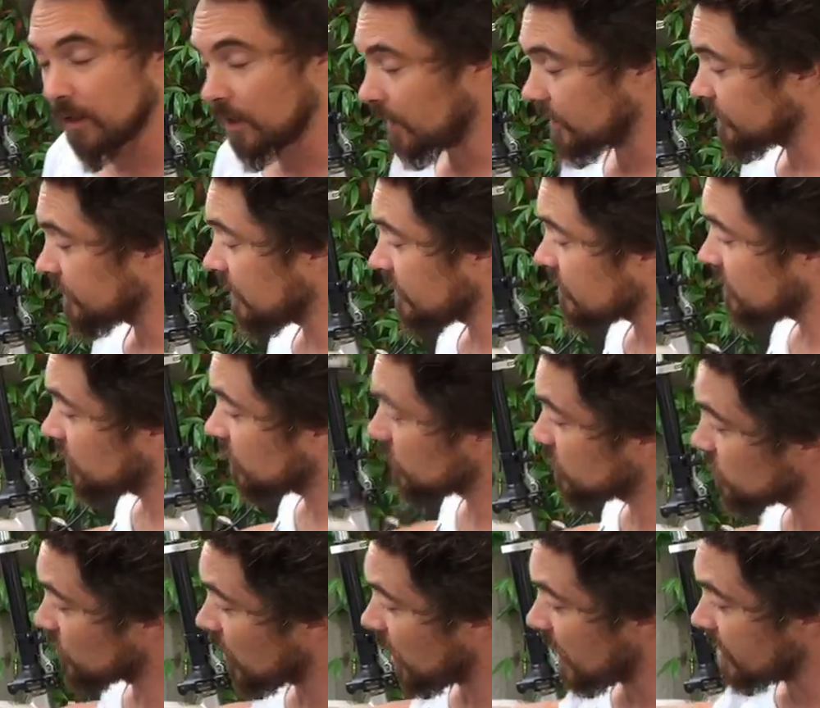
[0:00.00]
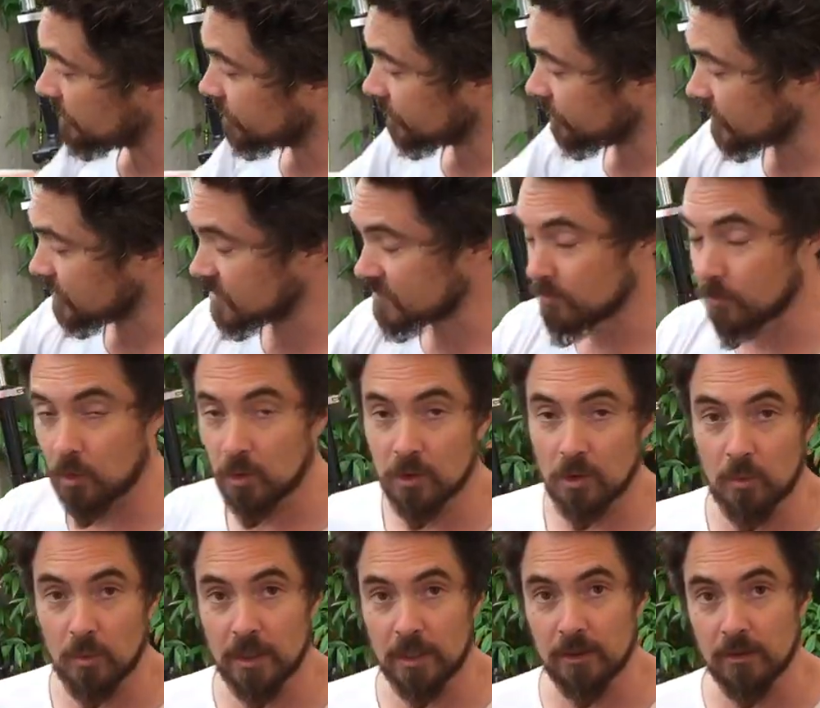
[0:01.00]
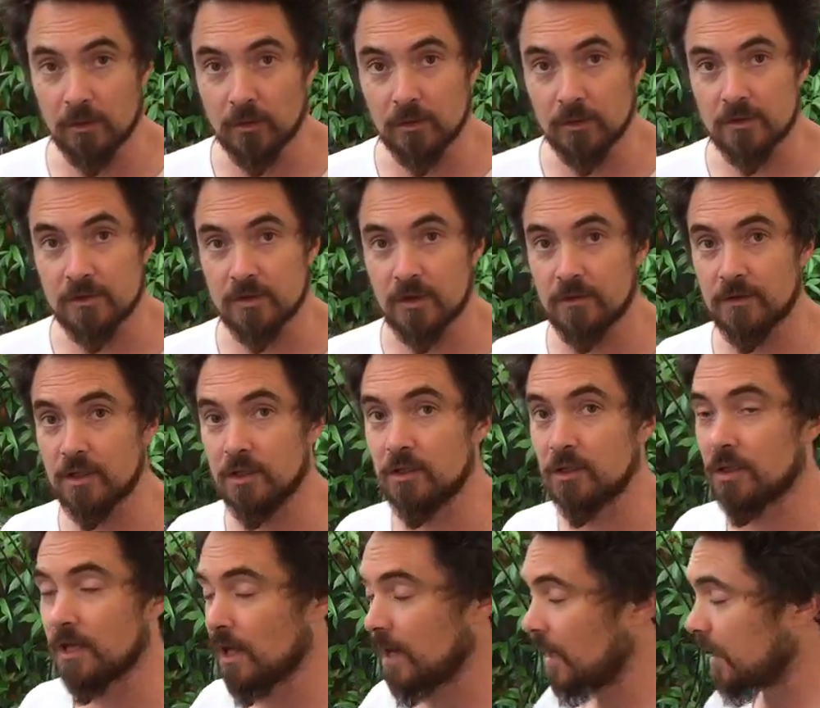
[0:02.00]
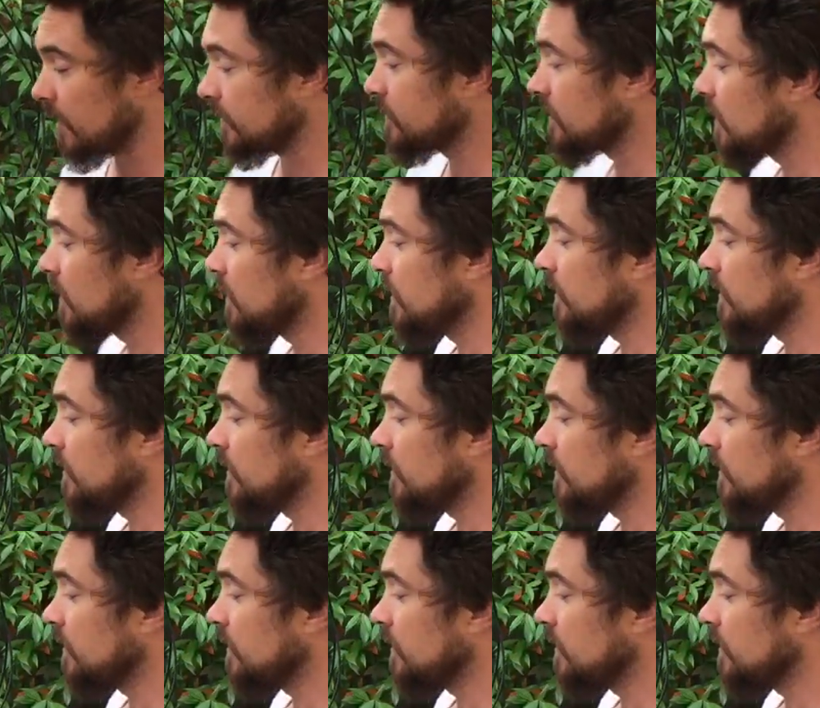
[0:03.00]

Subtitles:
and that's to drive the smaller wheel so that you can